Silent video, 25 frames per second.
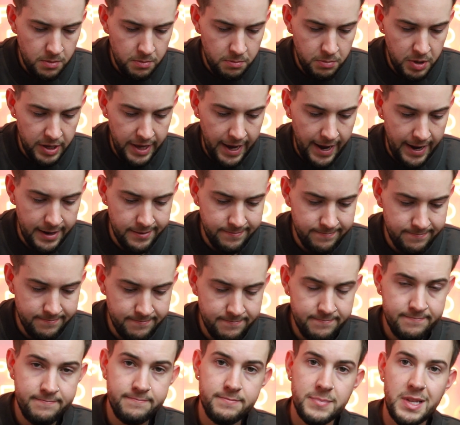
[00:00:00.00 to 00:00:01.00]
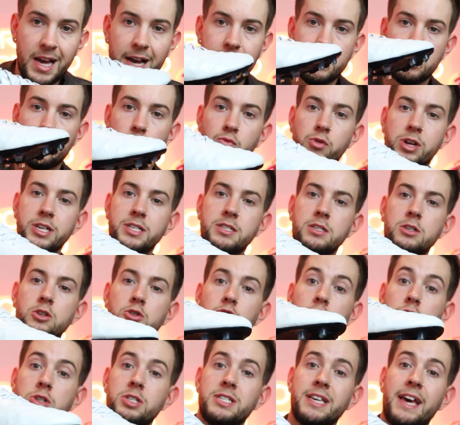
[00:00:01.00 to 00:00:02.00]
But yeah, that is the risk
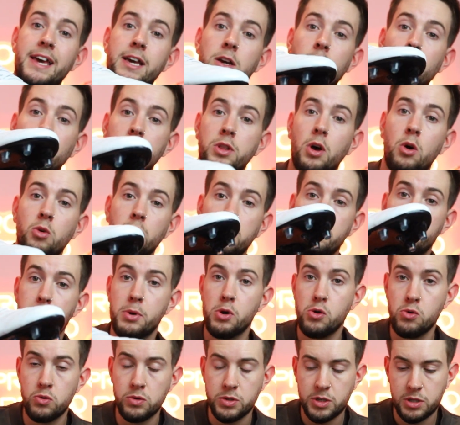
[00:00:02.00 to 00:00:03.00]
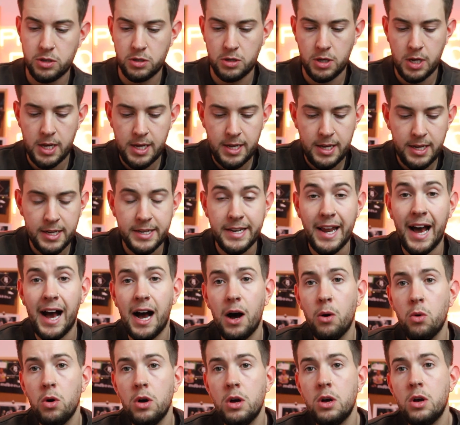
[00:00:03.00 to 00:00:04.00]
that you take with older boots.
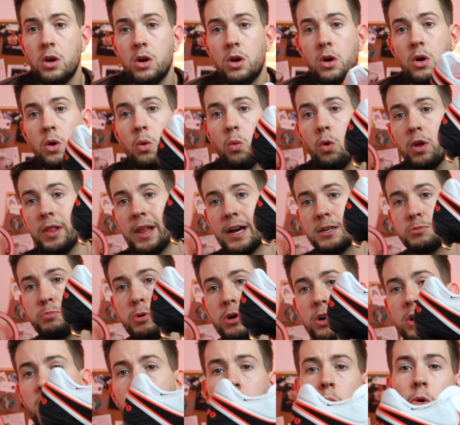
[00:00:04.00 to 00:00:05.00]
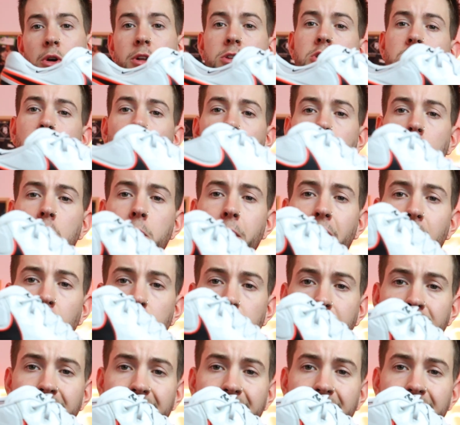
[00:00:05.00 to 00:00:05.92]
Now, one last perk I want to talk about with